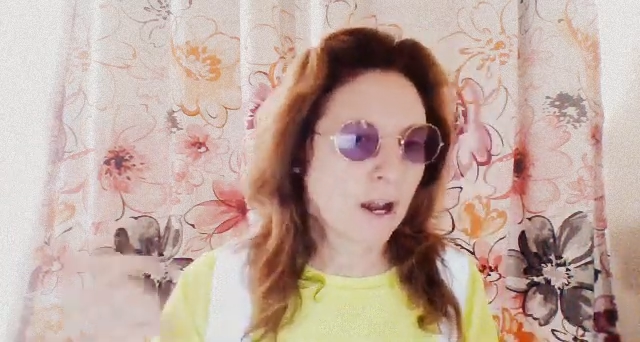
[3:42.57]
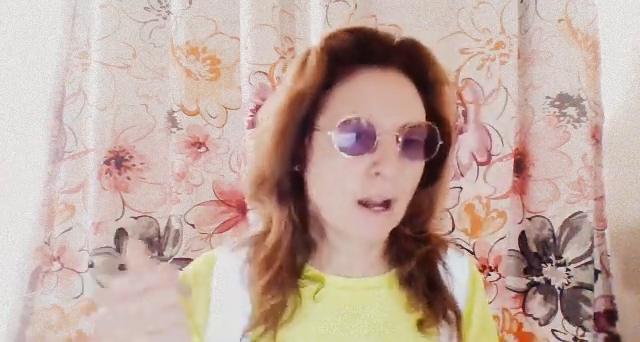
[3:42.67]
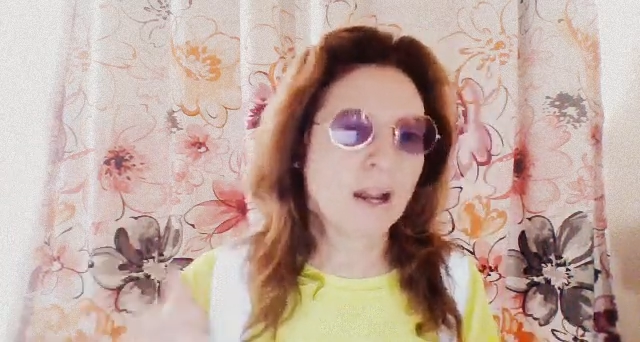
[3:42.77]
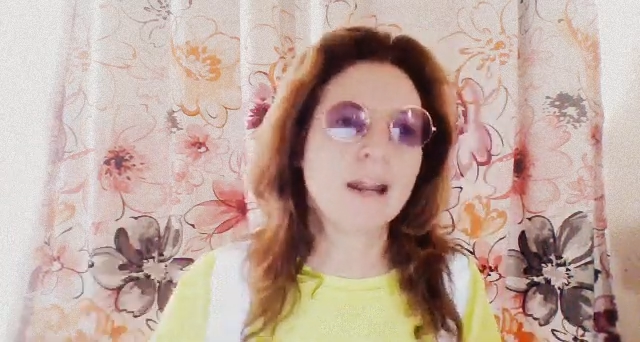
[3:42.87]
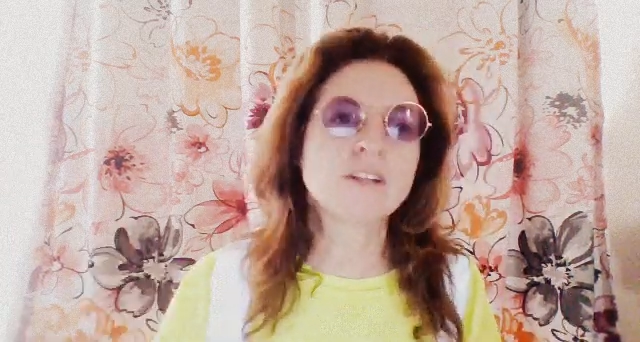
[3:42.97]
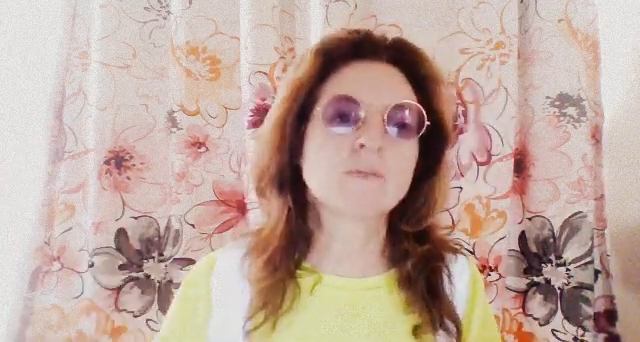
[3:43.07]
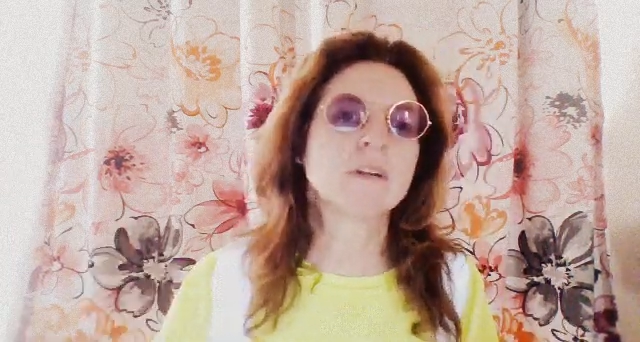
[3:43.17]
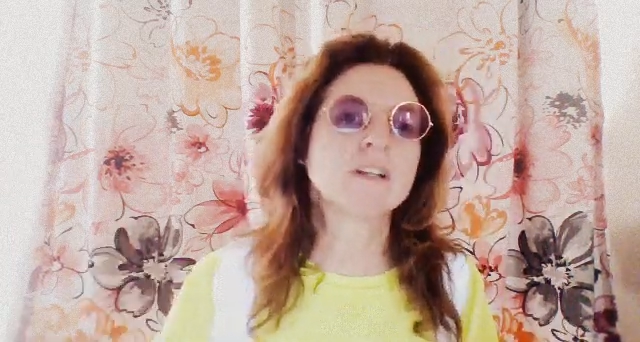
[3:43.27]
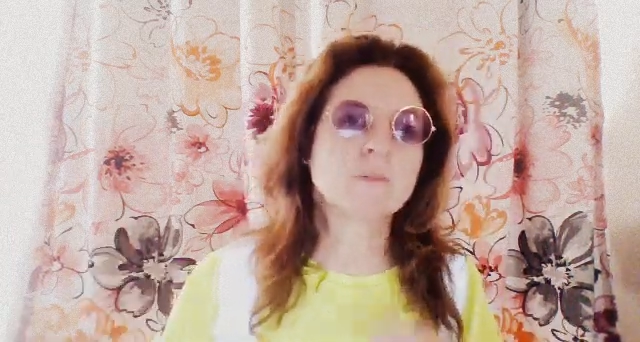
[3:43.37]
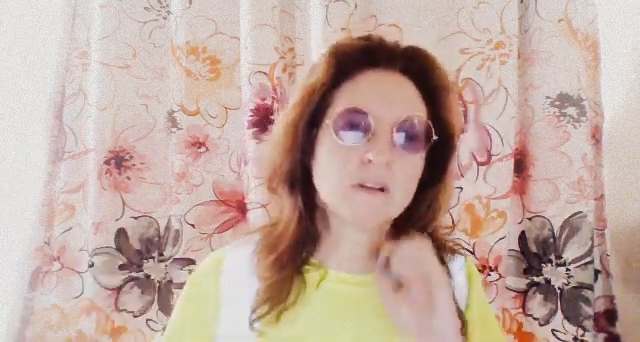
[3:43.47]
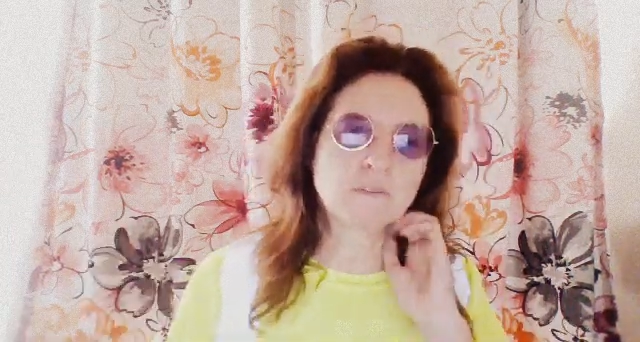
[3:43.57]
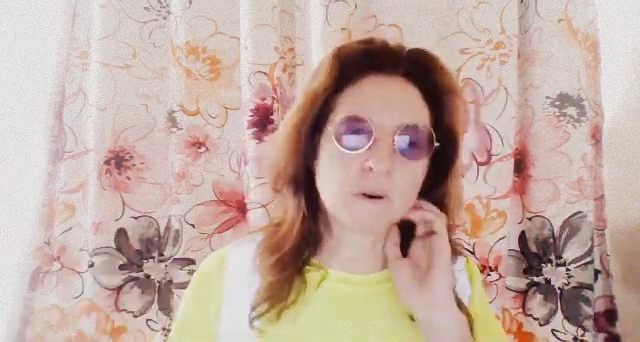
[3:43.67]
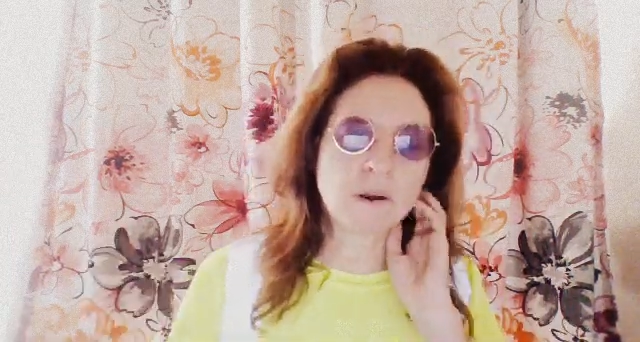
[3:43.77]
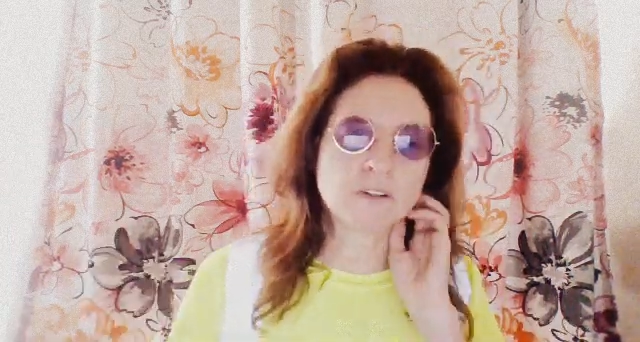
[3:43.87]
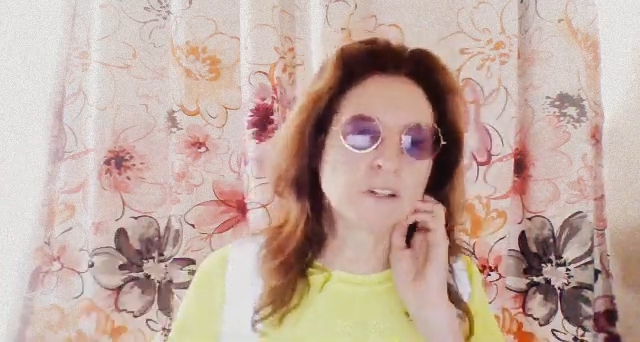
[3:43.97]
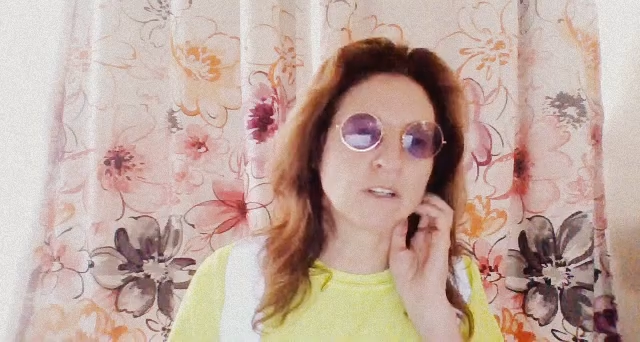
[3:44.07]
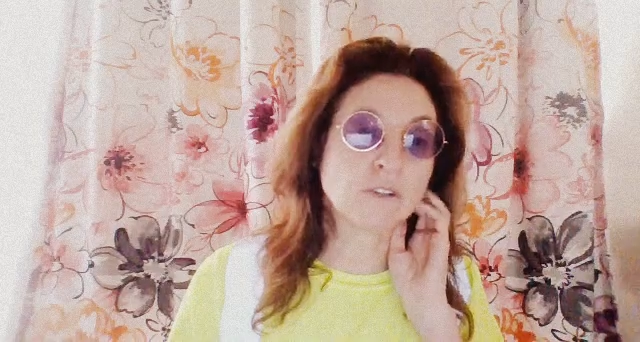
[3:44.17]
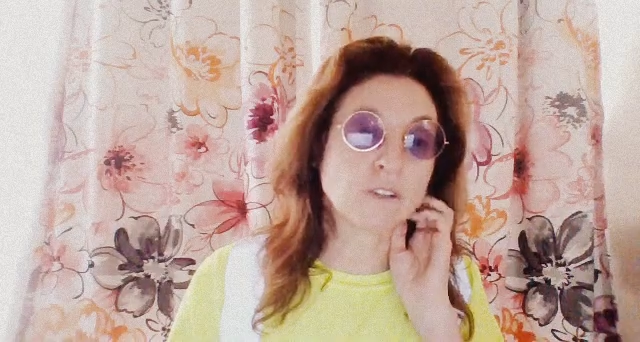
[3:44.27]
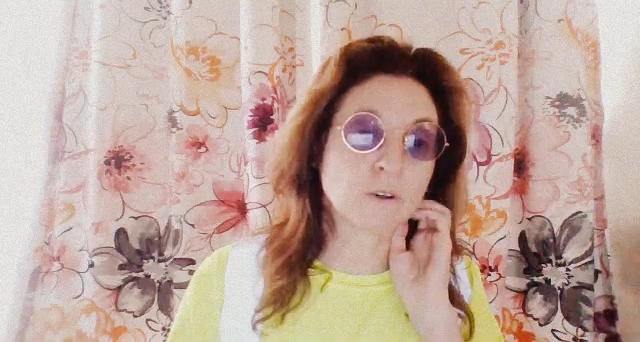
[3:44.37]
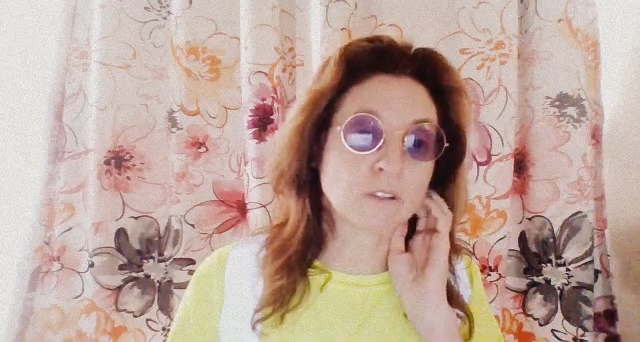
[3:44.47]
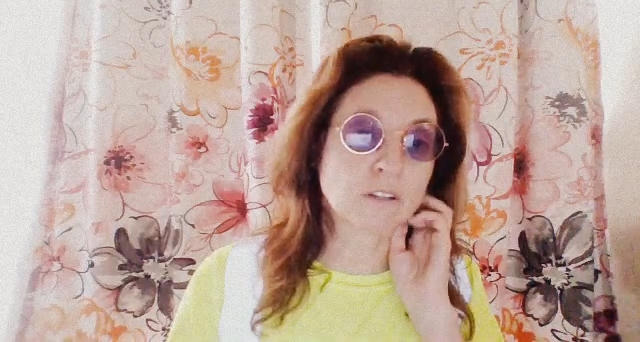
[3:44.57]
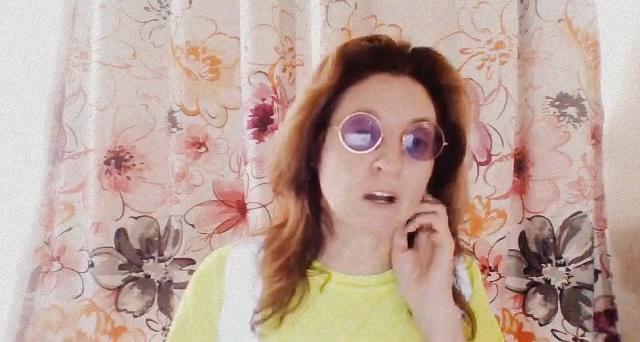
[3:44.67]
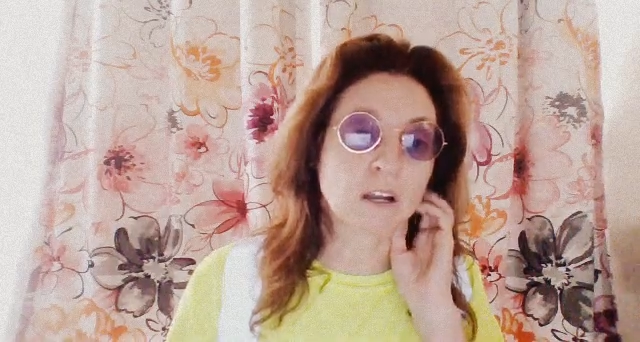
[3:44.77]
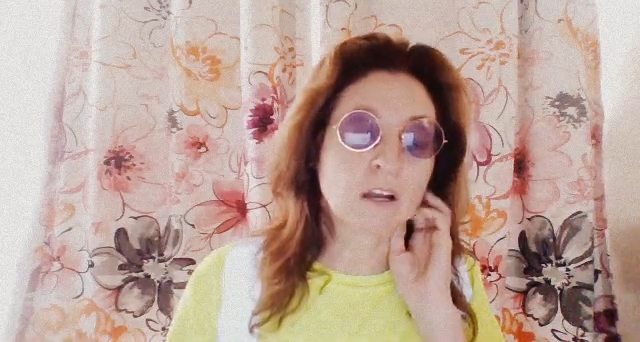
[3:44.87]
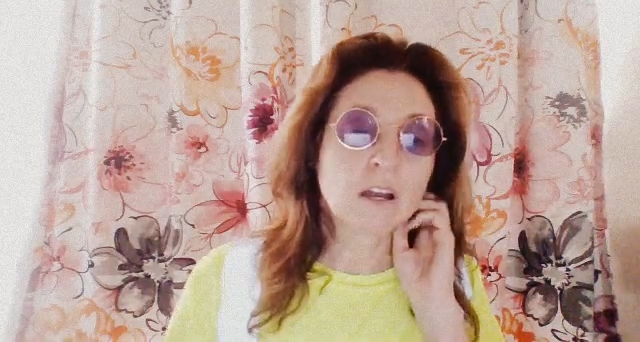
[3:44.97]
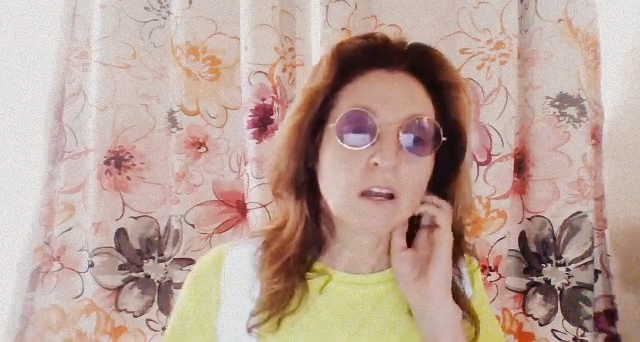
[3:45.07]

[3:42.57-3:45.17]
Literally 24 hours, you can lose your whole stock.